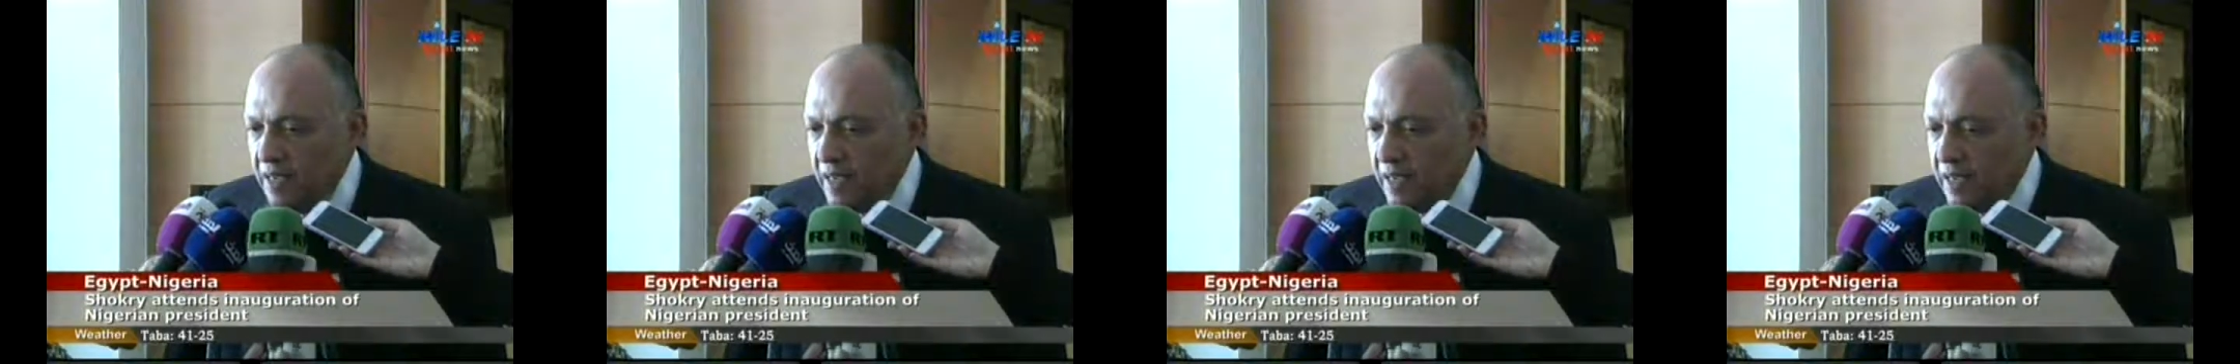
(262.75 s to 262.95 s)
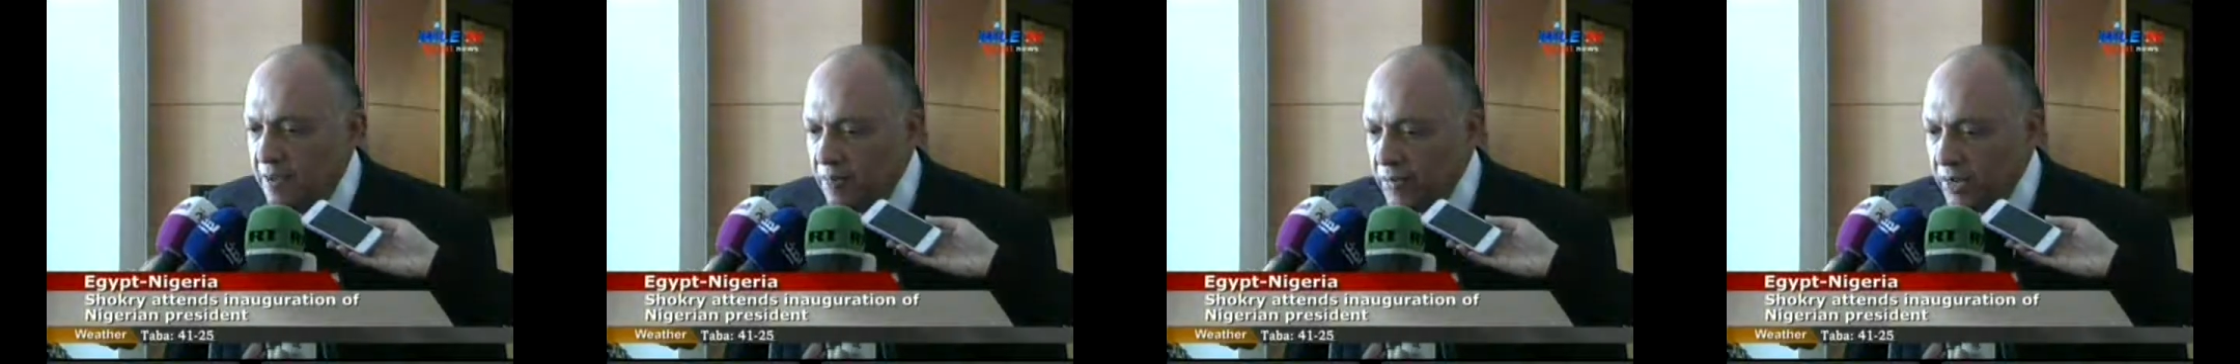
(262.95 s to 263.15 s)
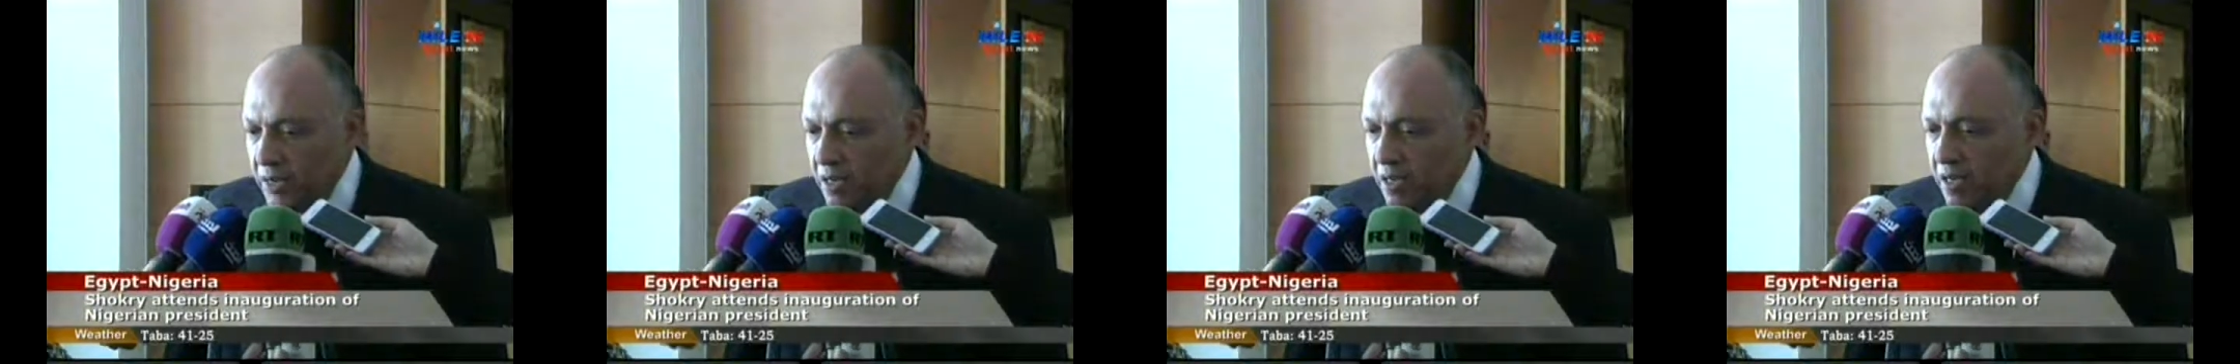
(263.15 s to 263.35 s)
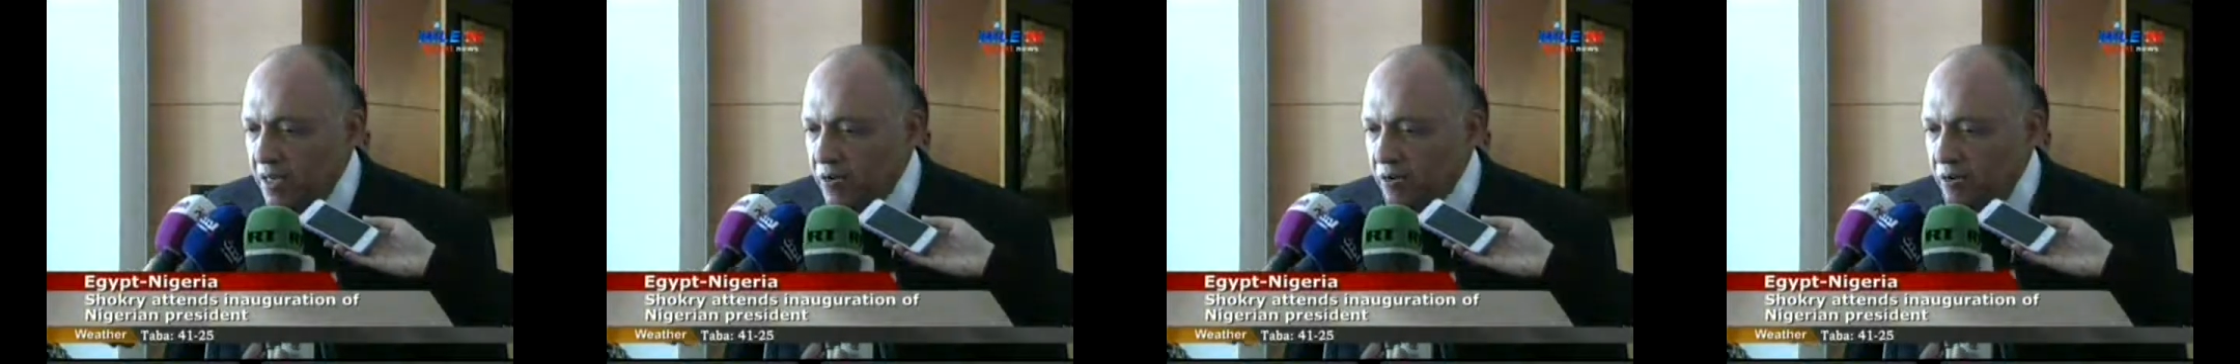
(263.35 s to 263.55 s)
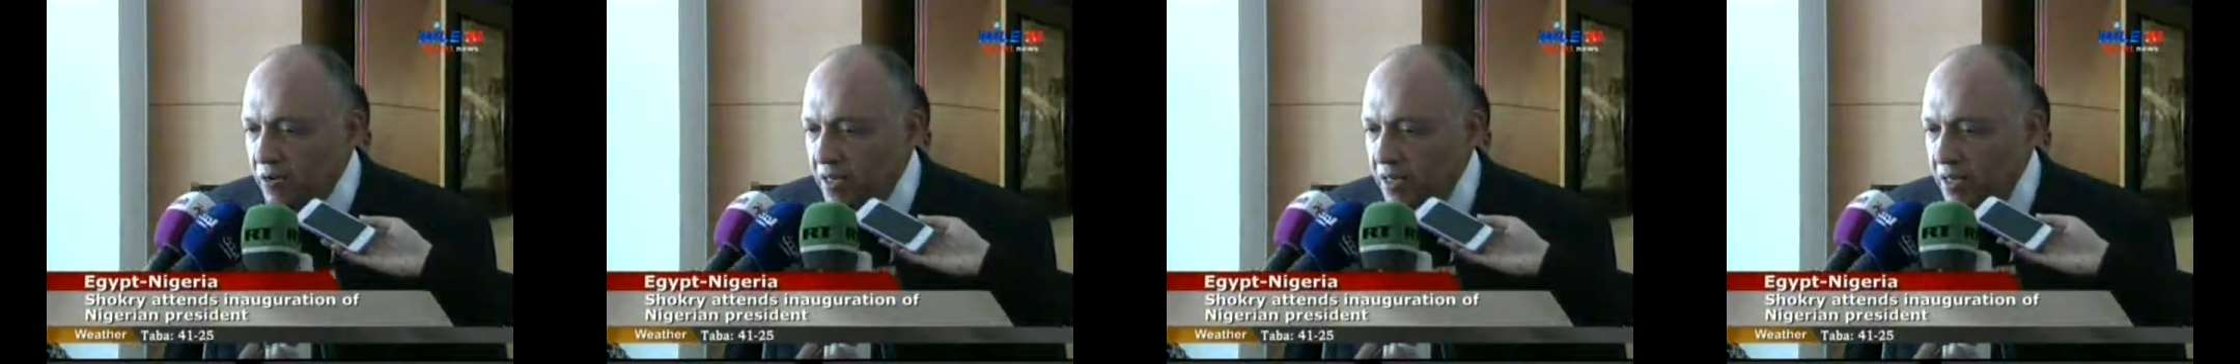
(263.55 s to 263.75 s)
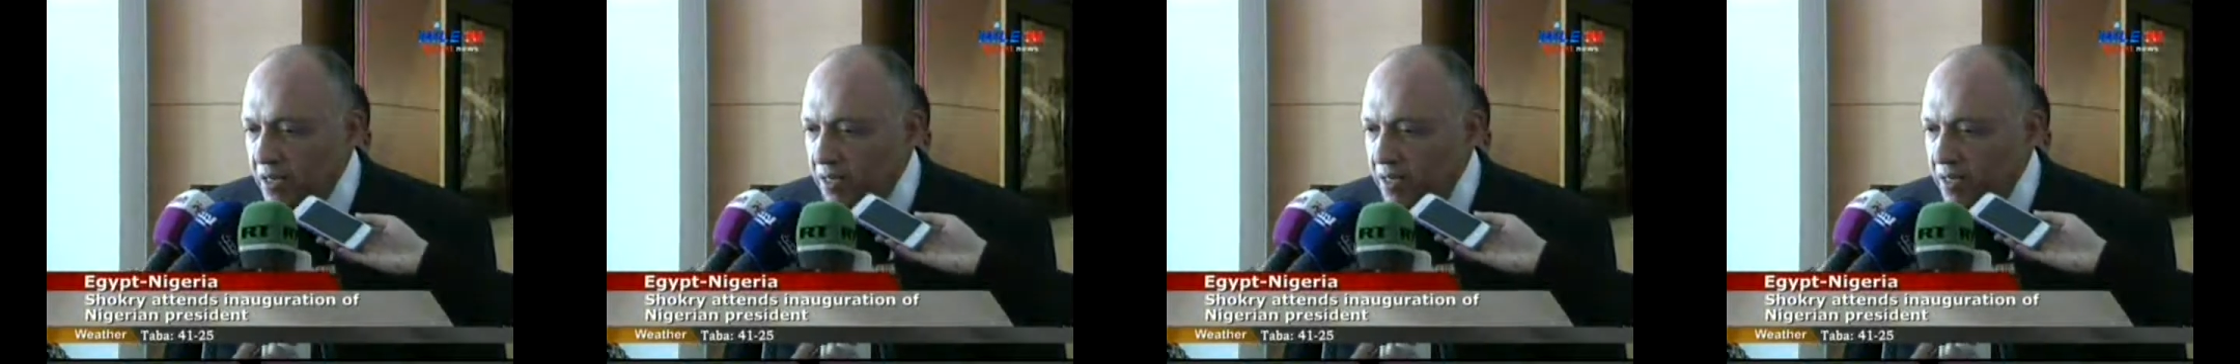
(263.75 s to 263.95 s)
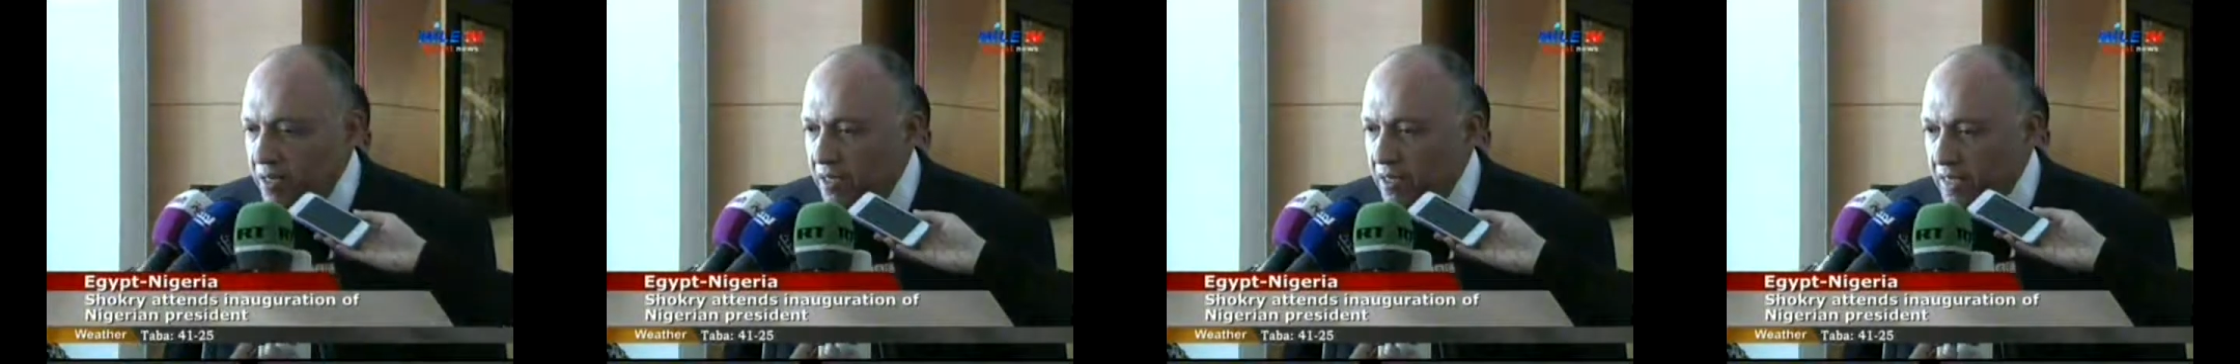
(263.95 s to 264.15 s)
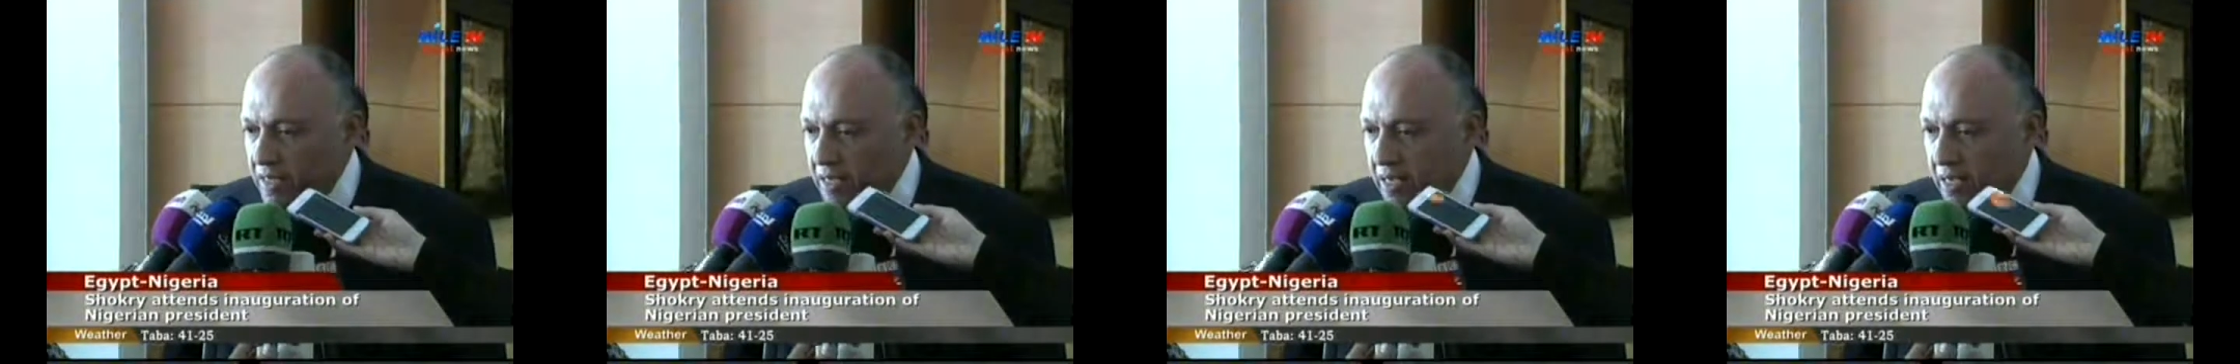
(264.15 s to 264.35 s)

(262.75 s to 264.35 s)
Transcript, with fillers: Secretary of State John Kerry,